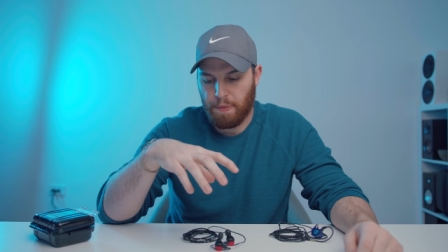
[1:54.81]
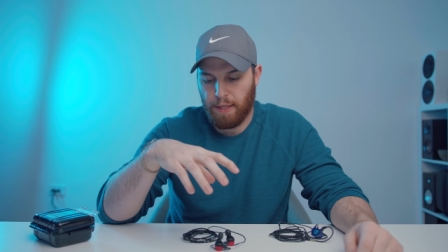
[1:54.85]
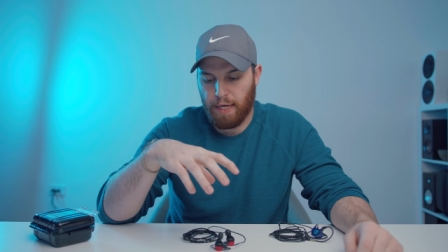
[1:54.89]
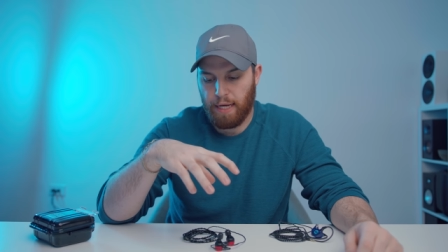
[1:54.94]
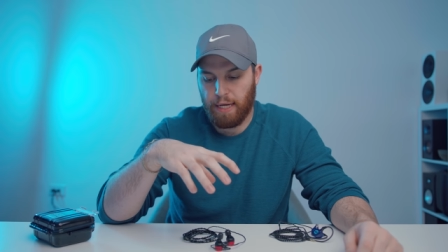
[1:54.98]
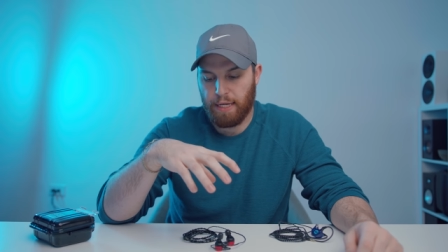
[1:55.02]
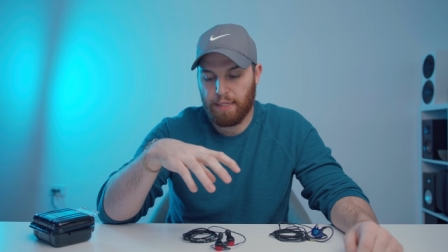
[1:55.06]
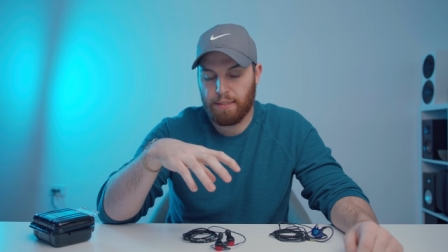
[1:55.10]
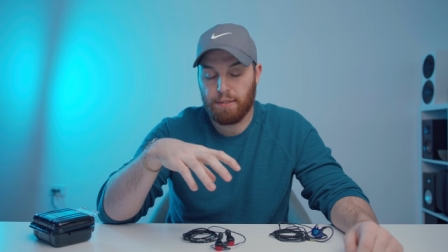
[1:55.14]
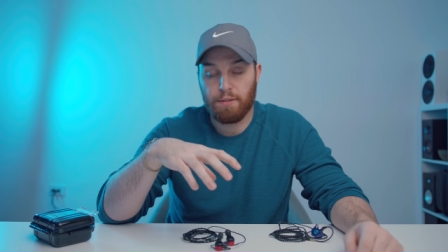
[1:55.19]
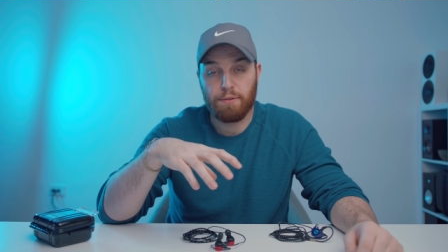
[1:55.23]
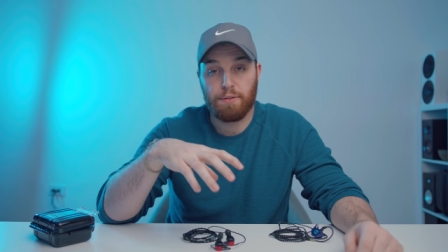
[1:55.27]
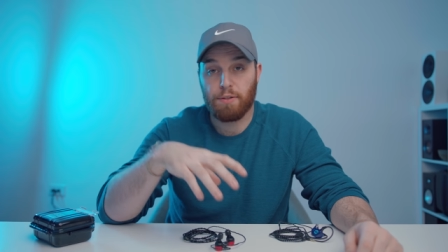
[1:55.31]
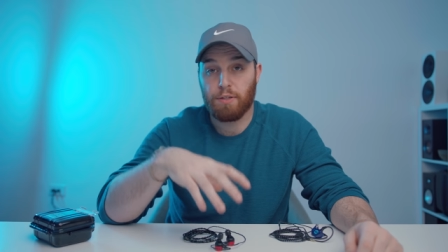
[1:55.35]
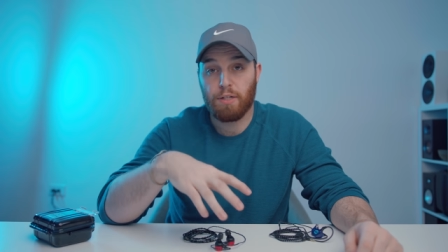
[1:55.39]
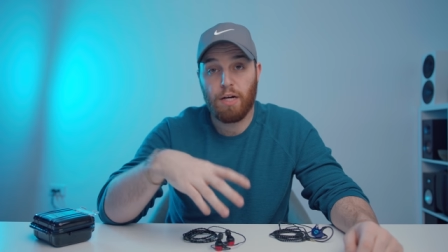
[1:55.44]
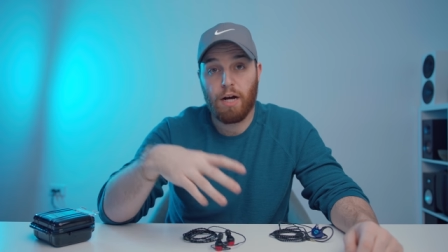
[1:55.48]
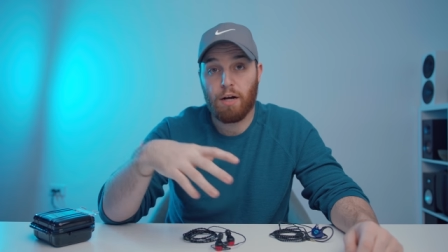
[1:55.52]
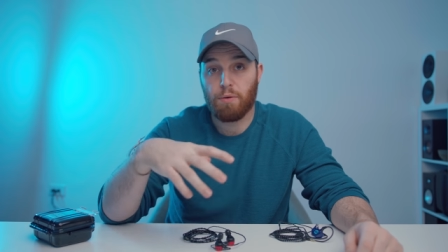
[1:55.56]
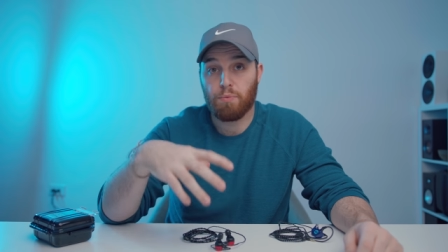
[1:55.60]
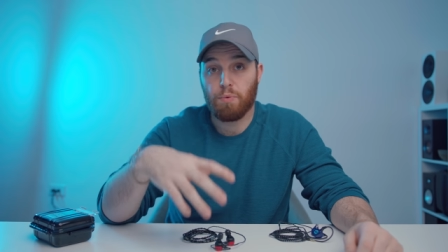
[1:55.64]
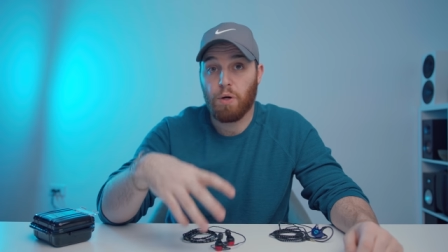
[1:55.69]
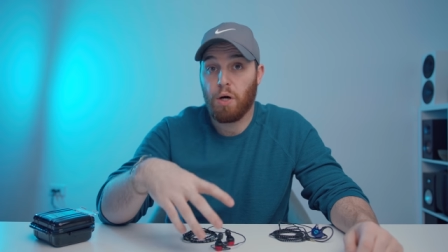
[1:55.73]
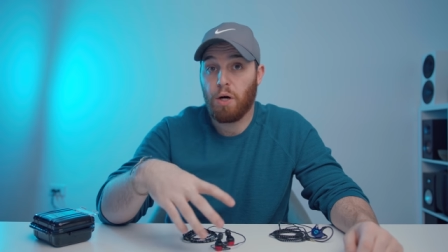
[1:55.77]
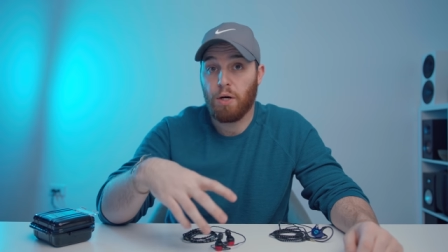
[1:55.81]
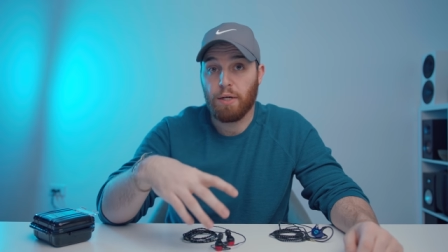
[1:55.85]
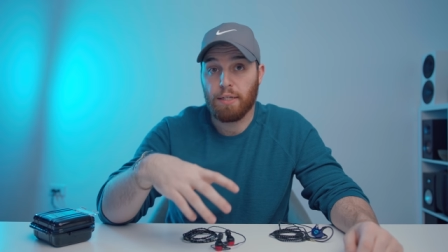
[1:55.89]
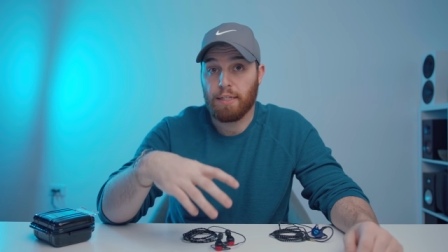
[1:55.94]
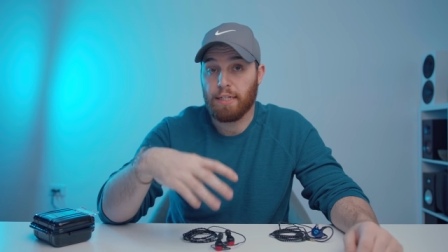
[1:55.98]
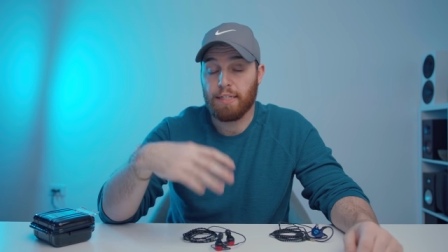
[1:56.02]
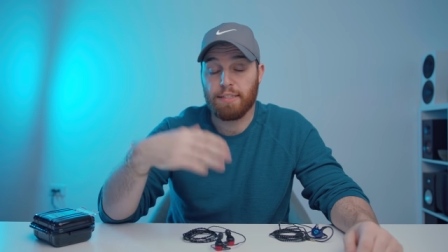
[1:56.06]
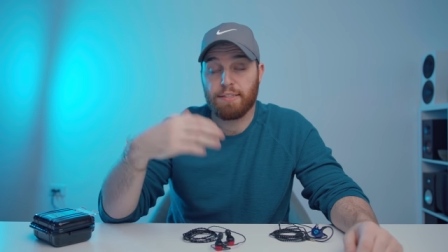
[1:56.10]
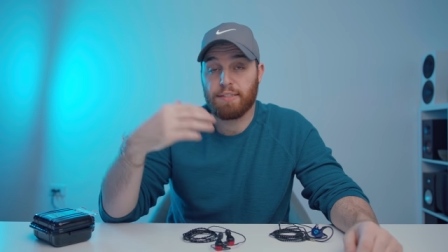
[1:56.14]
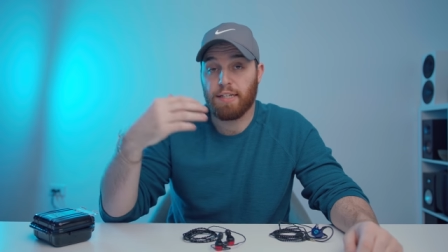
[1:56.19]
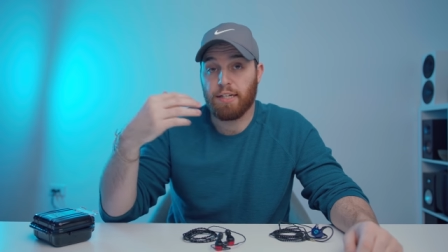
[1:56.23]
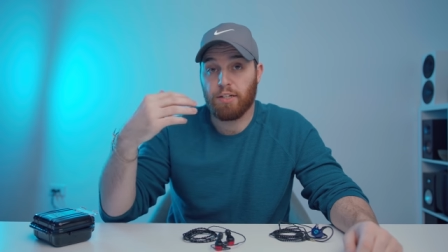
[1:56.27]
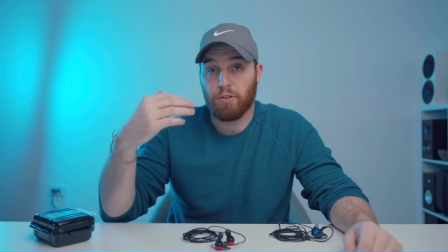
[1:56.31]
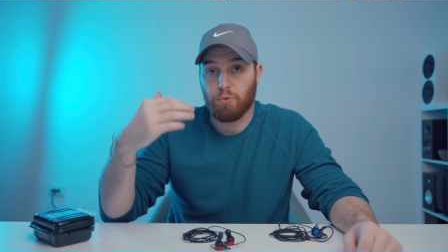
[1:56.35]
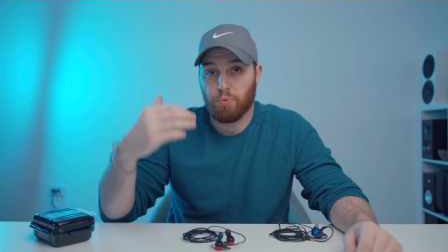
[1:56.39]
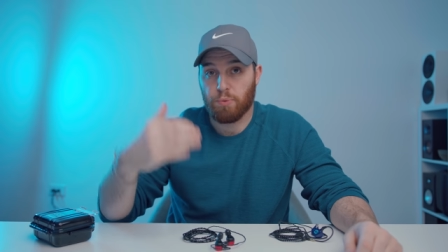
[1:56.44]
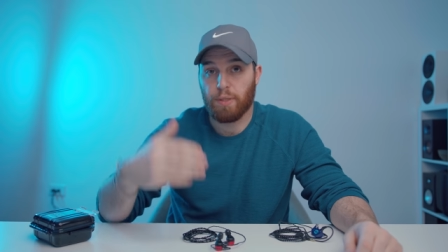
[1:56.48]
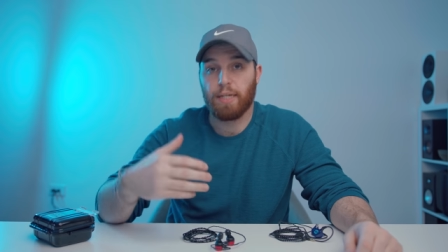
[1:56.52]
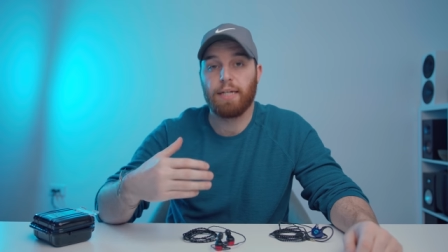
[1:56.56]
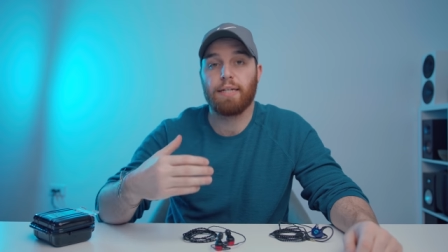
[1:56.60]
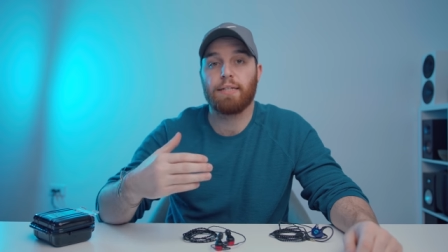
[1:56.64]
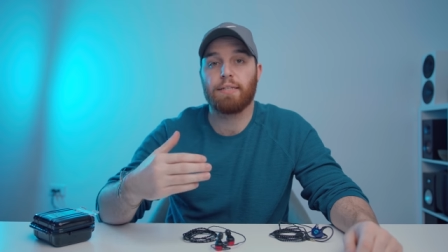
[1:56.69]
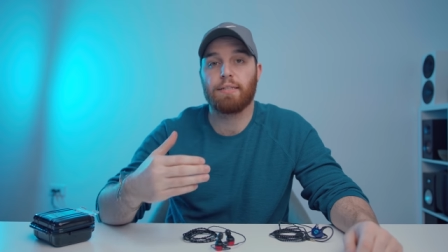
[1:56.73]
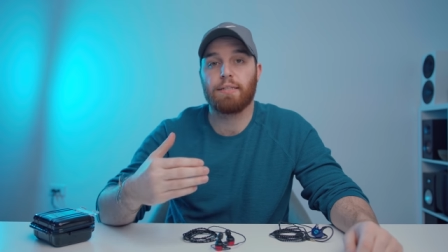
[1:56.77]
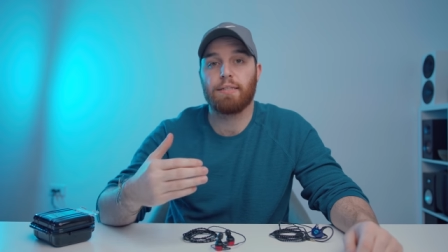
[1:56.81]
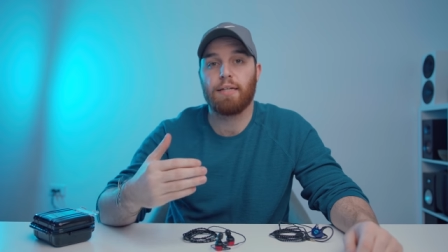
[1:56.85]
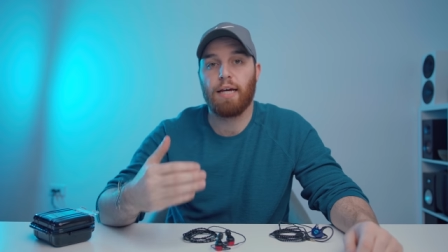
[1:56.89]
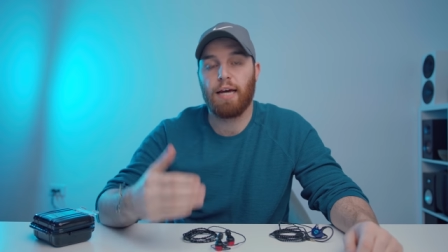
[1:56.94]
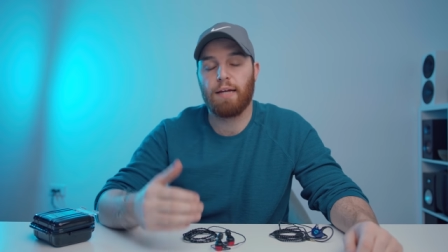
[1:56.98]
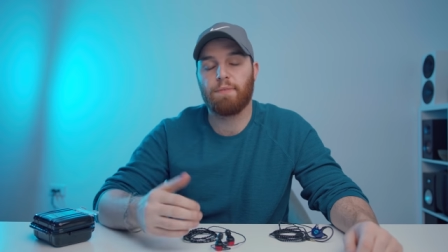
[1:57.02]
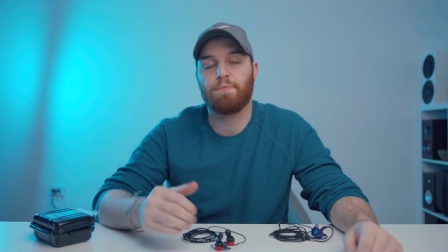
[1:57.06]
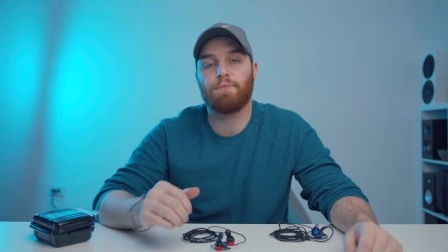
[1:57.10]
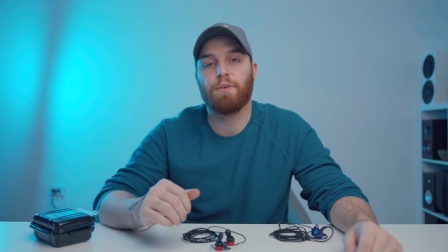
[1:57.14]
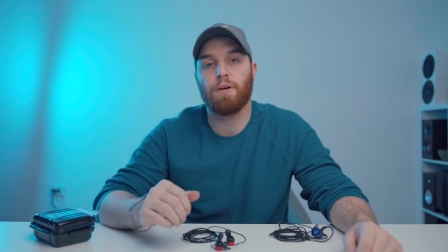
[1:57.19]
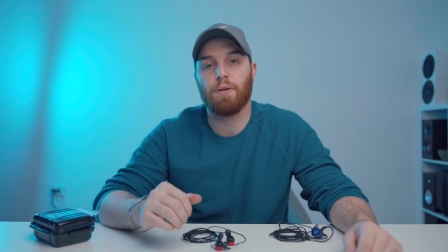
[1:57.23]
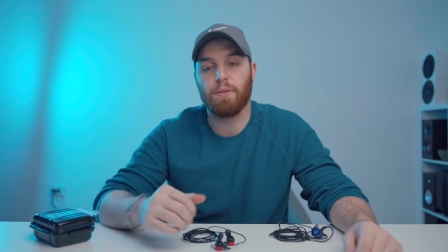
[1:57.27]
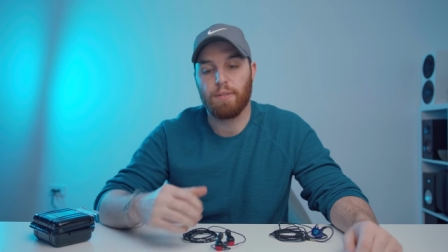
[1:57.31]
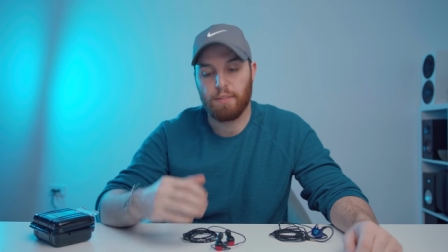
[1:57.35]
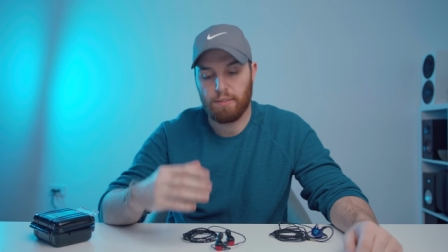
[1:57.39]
And they're not wrong. It's a great headphone.